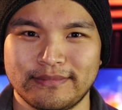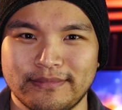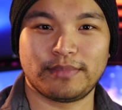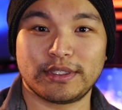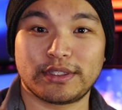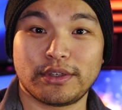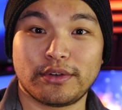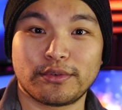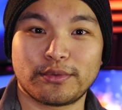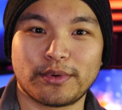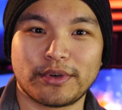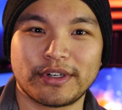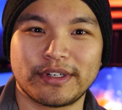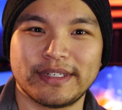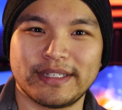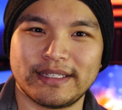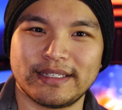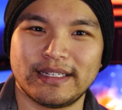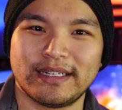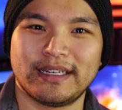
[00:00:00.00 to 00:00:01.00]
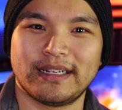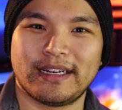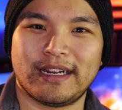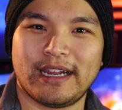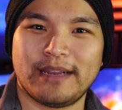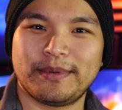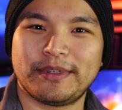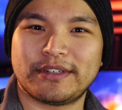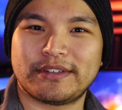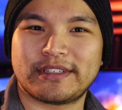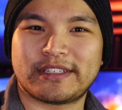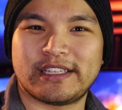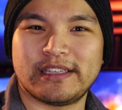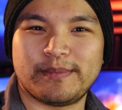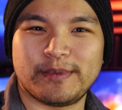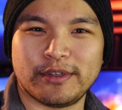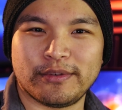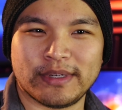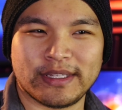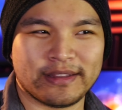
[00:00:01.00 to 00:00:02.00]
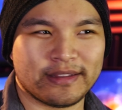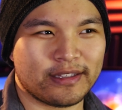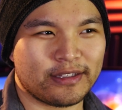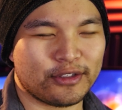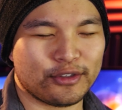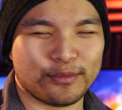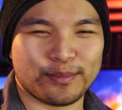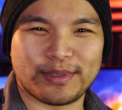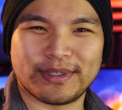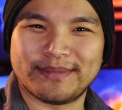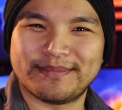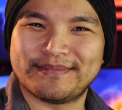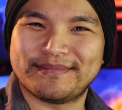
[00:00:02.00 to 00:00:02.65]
But don't worry, I'm here to keep you in the loop.